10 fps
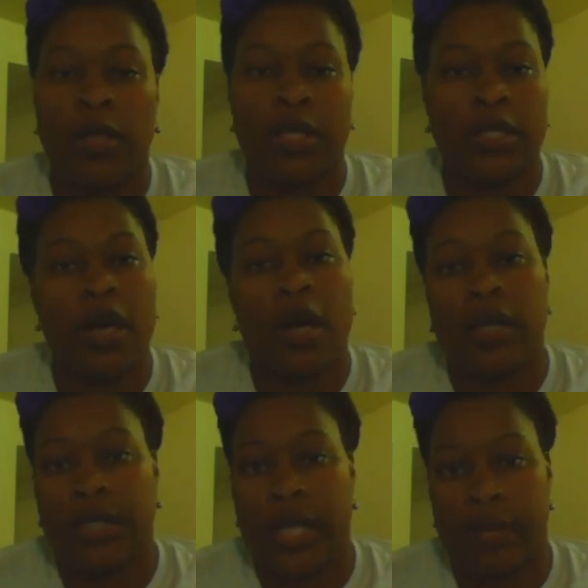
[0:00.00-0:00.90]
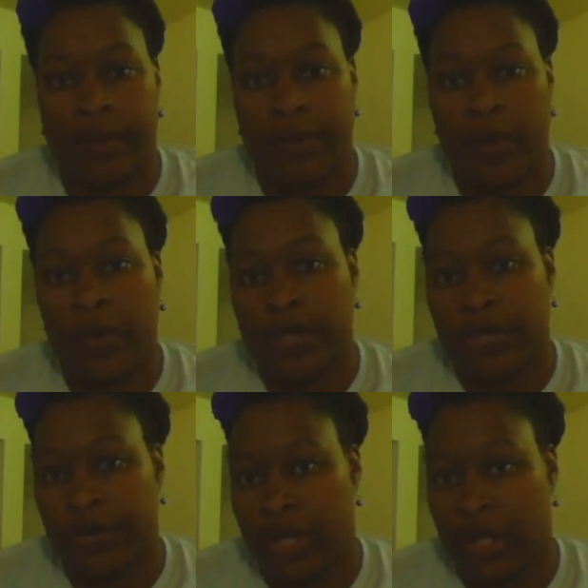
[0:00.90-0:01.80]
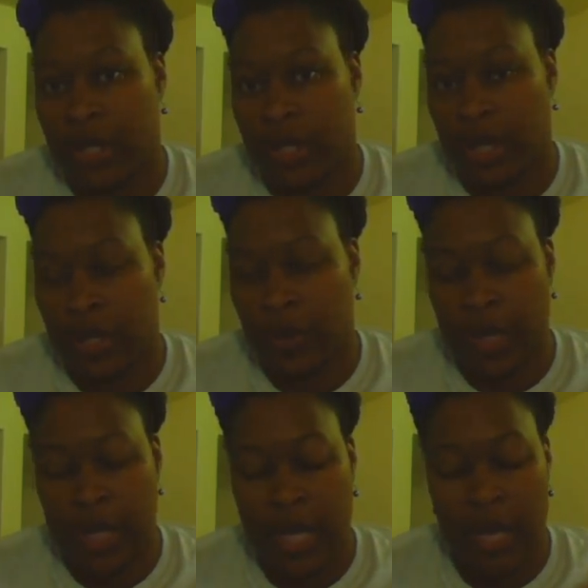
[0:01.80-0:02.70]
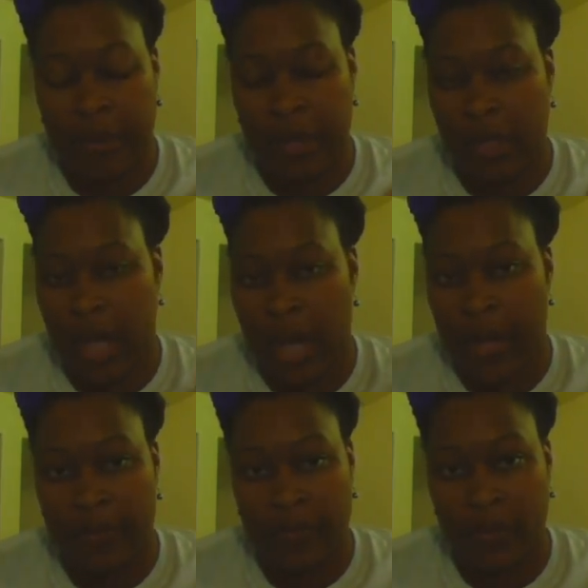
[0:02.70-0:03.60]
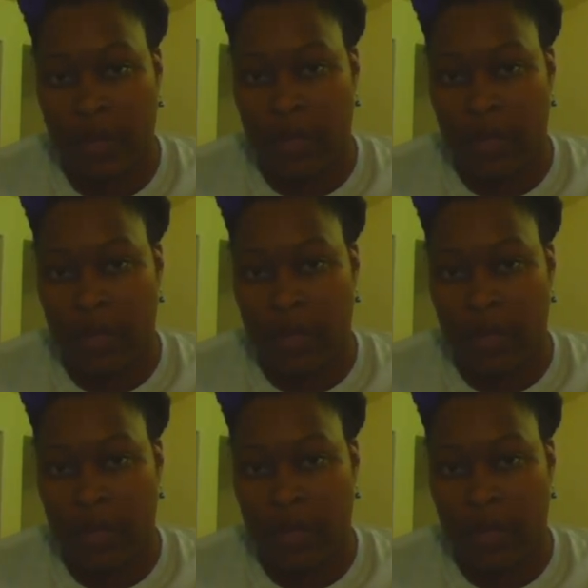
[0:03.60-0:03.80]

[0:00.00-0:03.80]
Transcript: these cards can't be poetry, you know, they can't be life